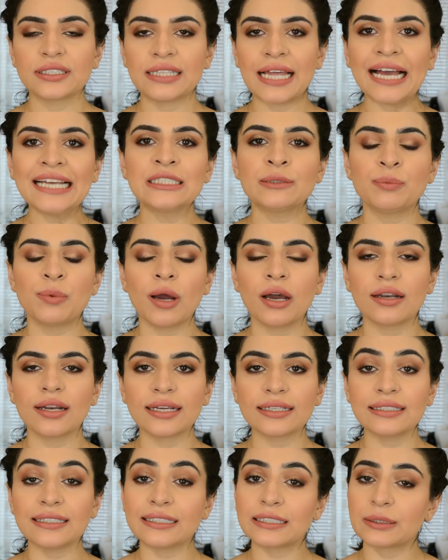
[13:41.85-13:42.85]
last
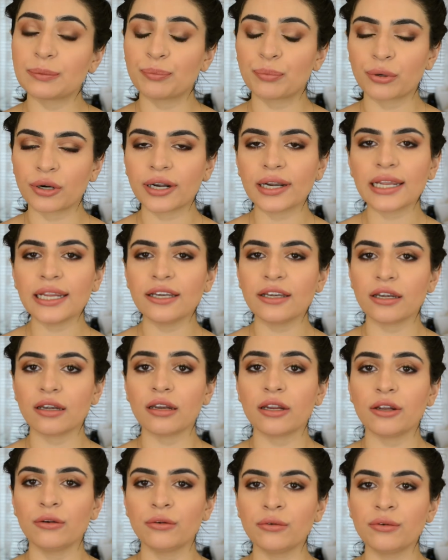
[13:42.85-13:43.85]
product is pretty
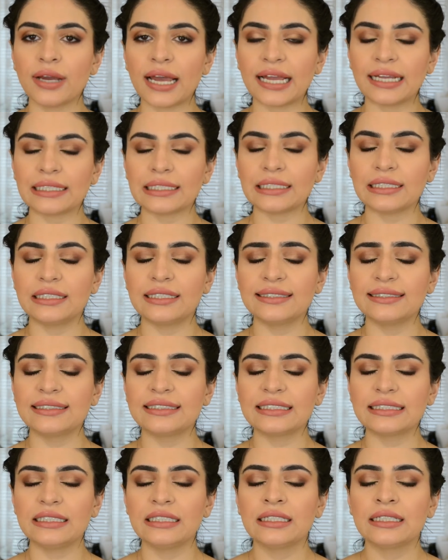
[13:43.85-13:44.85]
new, and it's